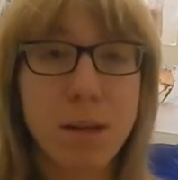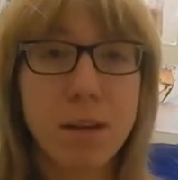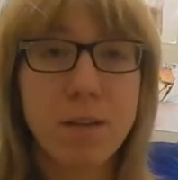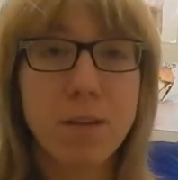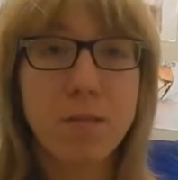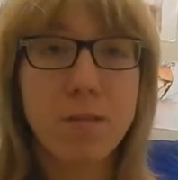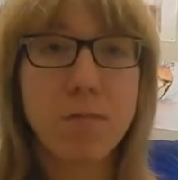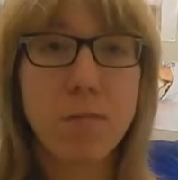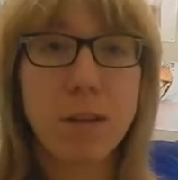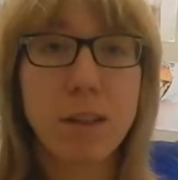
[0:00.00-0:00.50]

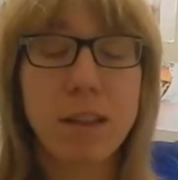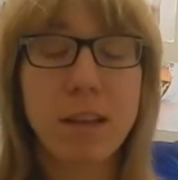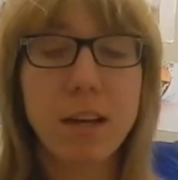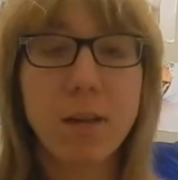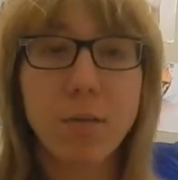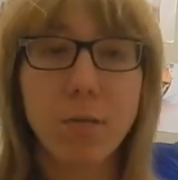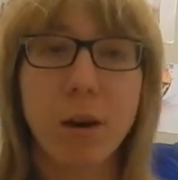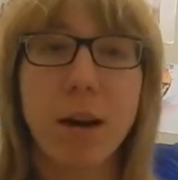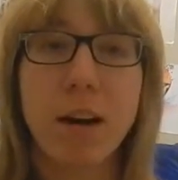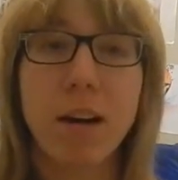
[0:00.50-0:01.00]
Just because
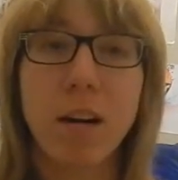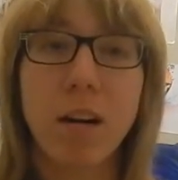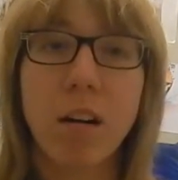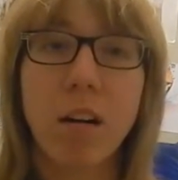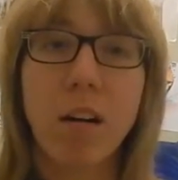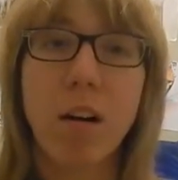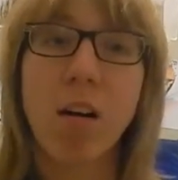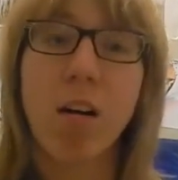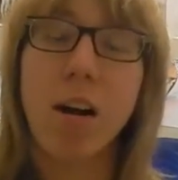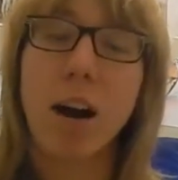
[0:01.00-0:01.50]
of what they
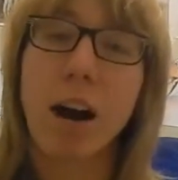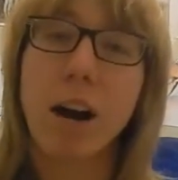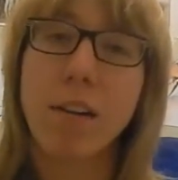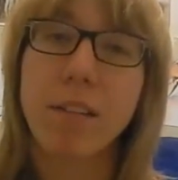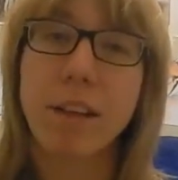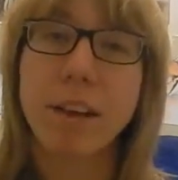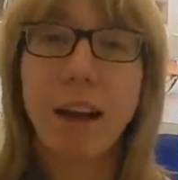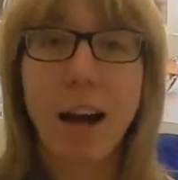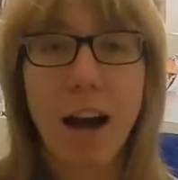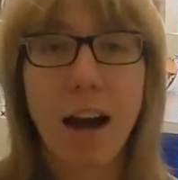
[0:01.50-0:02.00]
wear
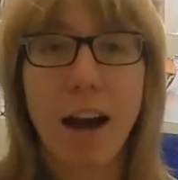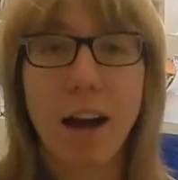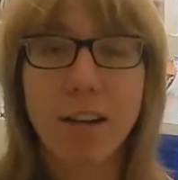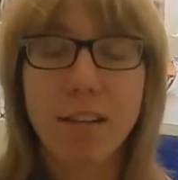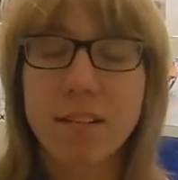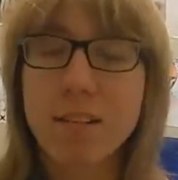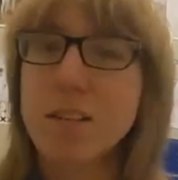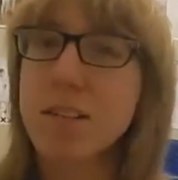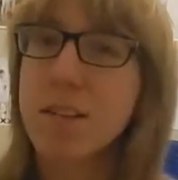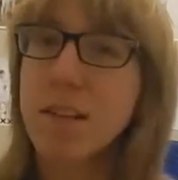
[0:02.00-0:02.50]
or how
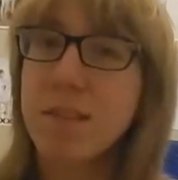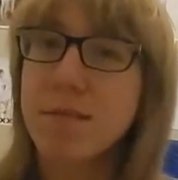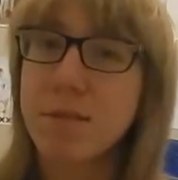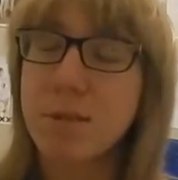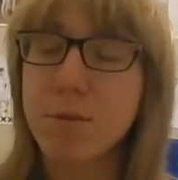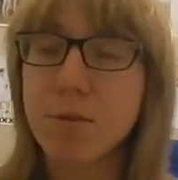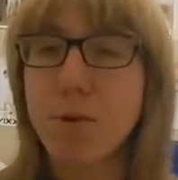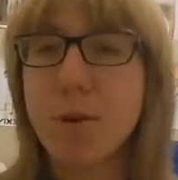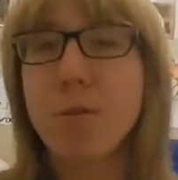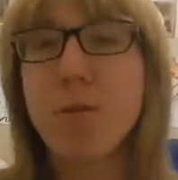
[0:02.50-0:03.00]
they act
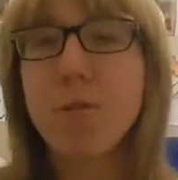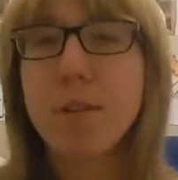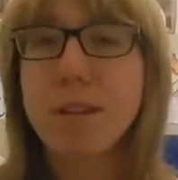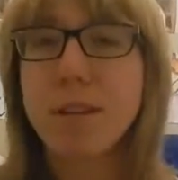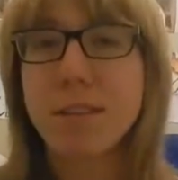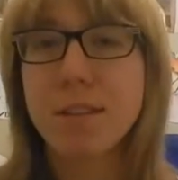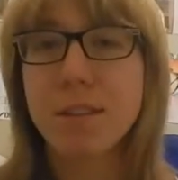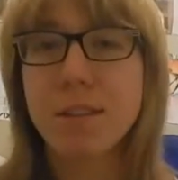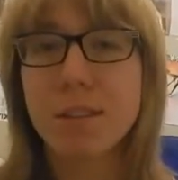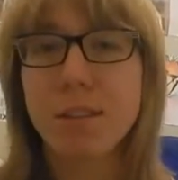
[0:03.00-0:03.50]
gives
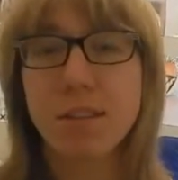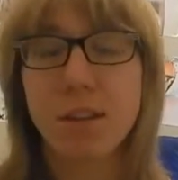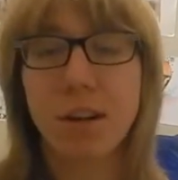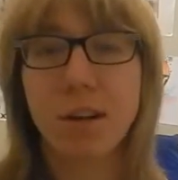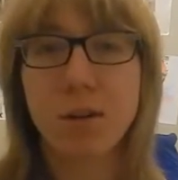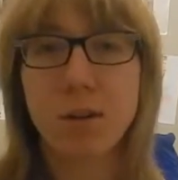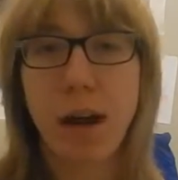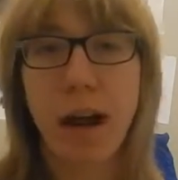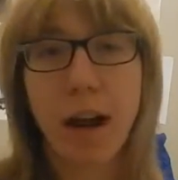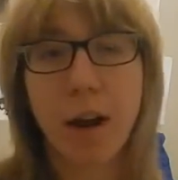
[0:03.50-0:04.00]
you no
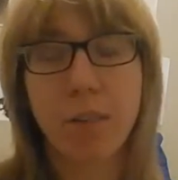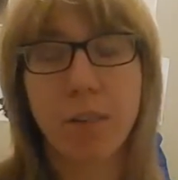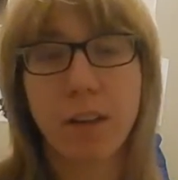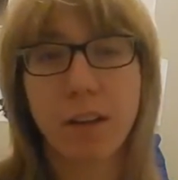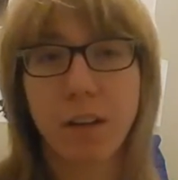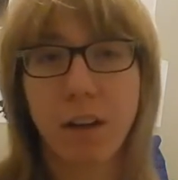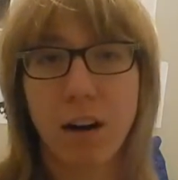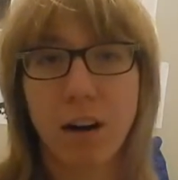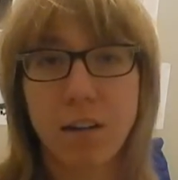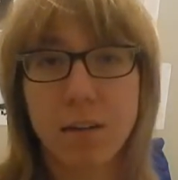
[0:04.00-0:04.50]
reason to
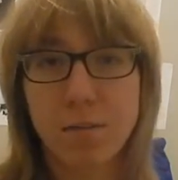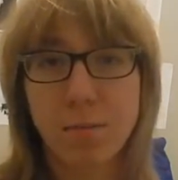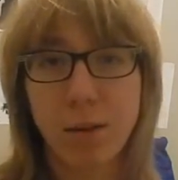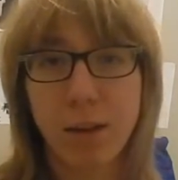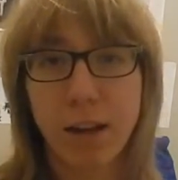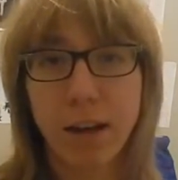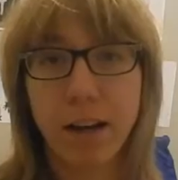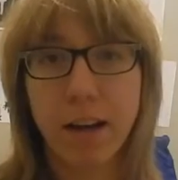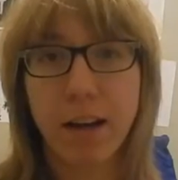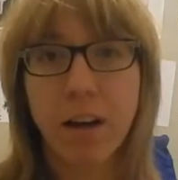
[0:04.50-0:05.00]
judge how they
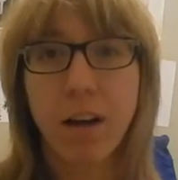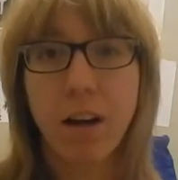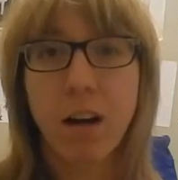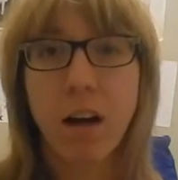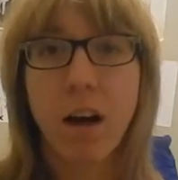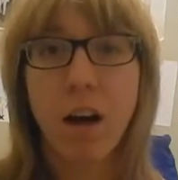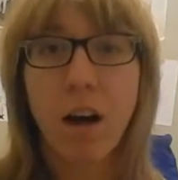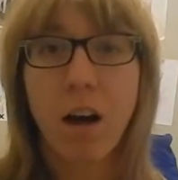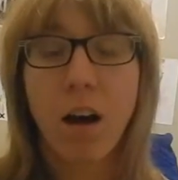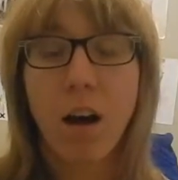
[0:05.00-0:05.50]

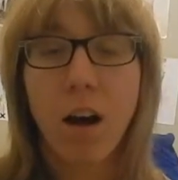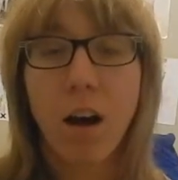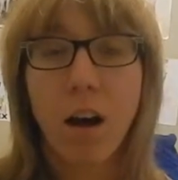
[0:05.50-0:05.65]
cosplay.